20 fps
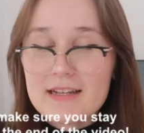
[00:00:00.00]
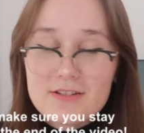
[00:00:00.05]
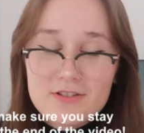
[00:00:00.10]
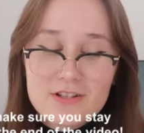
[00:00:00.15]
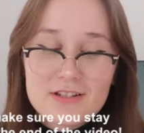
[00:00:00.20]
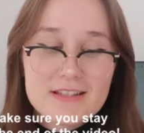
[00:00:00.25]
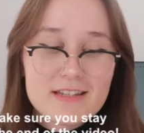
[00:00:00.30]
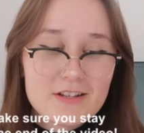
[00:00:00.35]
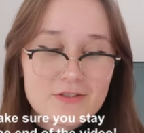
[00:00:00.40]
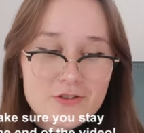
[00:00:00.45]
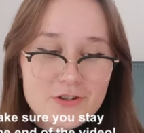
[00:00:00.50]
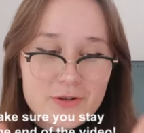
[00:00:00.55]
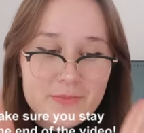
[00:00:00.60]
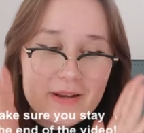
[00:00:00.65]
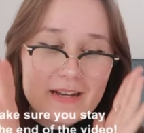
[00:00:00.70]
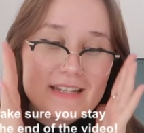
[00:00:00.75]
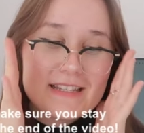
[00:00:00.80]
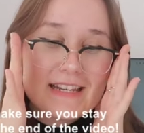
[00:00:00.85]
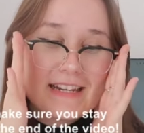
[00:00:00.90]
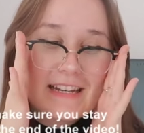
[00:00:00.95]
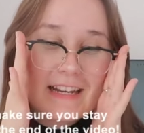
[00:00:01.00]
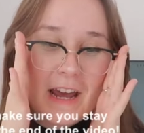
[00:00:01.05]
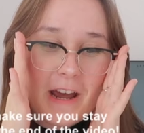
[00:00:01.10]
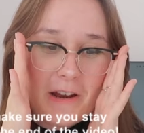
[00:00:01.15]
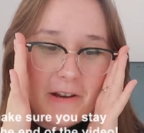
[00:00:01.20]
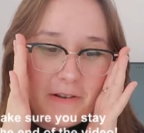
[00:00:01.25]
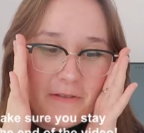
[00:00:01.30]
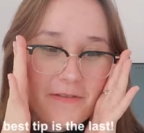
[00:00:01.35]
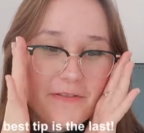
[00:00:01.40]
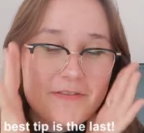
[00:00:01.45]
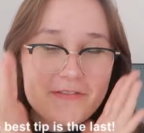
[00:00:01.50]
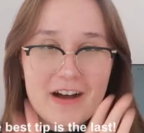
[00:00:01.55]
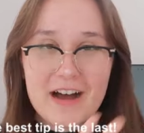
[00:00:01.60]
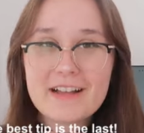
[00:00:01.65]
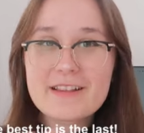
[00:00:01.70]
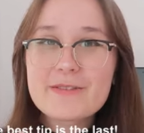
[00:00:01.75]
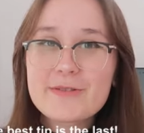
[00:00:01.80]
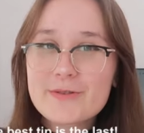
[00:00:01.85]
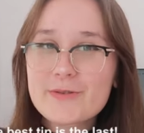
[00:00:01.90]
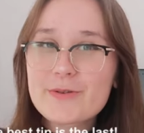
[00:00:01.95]
It's just such an amazing and
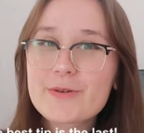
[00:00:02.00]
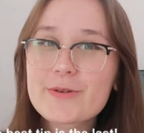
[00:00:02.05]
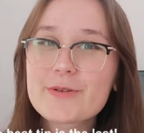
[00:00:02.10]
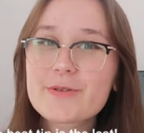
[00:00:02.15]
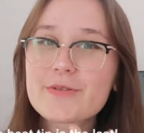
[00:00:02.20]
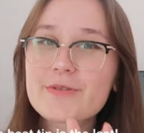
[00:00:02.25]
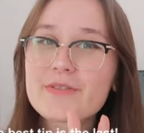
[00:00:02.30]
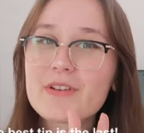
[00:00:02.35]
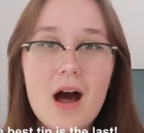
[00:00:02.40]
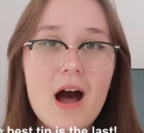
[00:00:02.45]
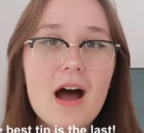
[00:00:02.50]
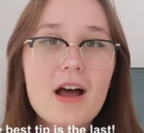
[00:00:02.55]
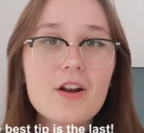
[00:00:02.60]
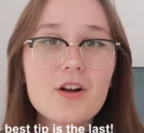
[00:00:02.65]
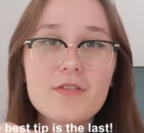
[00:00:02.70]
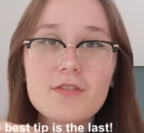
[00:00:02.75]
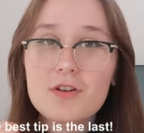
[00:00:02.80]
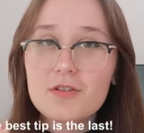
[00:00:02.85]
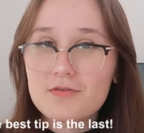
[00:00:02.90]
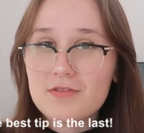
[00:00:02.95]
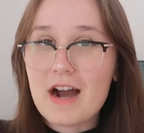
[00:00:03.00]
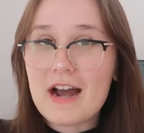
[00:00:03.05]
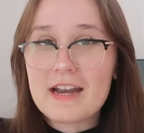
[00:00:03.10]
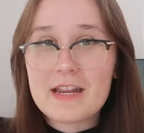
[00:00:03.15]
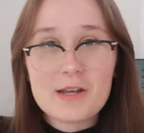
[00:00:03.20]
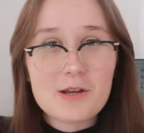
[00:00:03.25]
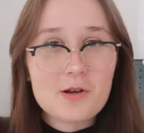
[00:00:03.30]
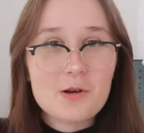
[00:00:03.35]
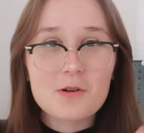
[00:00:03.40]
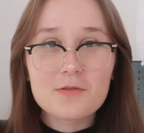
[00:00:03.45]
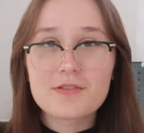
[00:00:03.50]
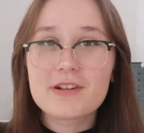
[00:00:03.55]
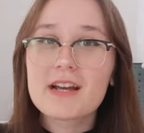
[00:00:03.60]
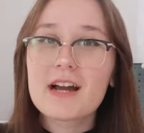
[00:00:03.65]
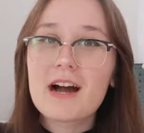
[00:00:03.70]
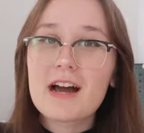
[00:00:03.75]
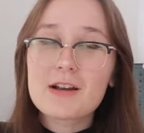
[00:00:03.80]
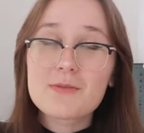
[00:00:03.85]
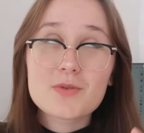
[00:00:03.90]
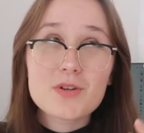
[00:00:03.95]
fun sort of part of your writing career,
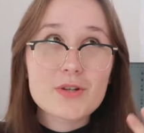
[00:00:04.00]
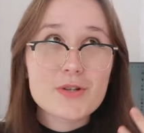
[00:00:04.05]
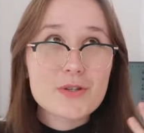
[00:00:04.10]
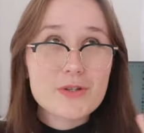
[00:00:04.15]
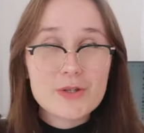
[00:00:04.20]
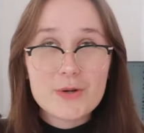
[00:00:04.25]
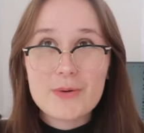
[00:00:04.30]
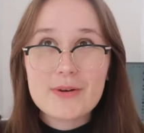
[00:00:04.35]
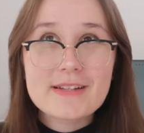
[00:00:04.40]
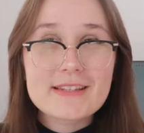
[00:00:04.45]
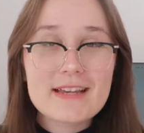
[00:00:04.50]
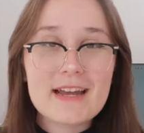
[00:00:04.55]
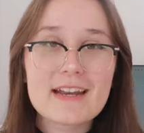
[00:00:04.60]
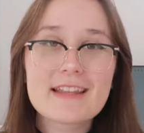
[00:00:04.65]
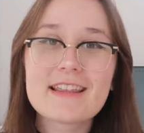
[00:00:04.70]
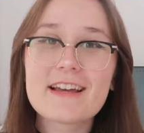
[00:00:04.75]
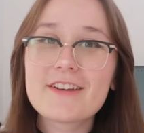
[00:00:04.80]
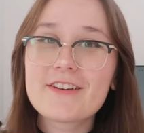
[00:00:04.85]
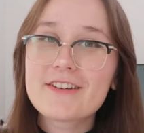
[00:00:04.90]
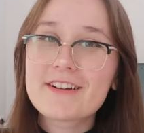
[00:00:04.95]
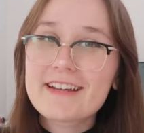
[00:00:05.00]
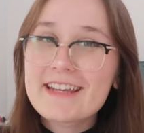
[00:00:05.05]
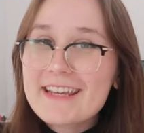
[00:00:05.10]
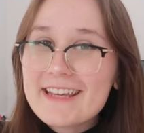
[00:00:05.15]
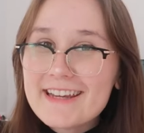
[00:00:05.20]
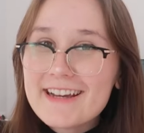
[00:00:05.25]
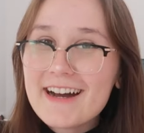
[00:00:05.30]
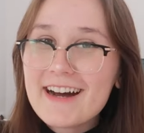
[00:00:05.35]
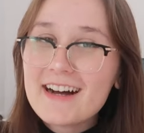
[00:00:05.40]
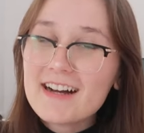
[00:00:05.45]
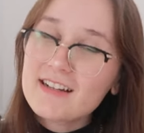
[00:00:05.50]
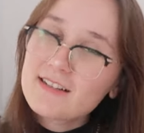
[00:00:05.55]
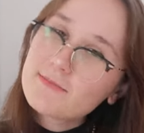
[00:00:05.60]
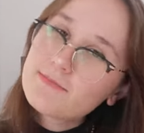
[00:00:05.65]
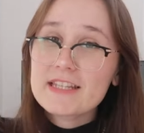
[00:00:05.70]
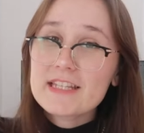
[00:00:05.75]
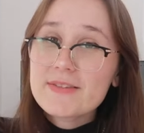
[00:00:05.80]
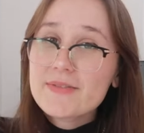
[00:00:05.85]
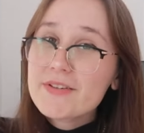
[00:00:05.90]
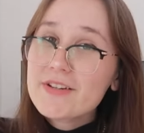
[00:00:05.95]
and I'm just so excited that you're here.
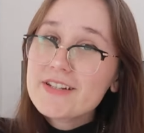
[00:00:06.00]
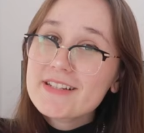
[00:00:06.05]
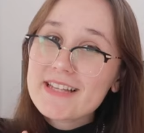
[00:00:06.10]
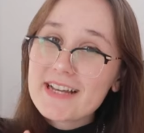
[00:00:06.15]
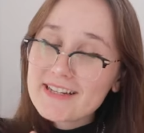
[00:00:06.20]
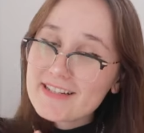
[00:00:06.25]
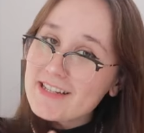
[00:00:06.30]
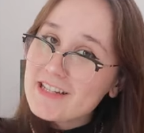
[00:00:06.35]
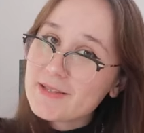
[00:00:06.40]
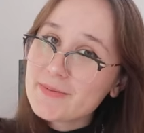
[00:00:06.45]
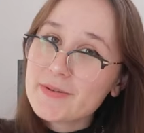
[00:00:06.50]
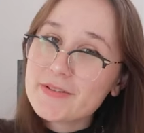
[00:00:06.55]
This video is actually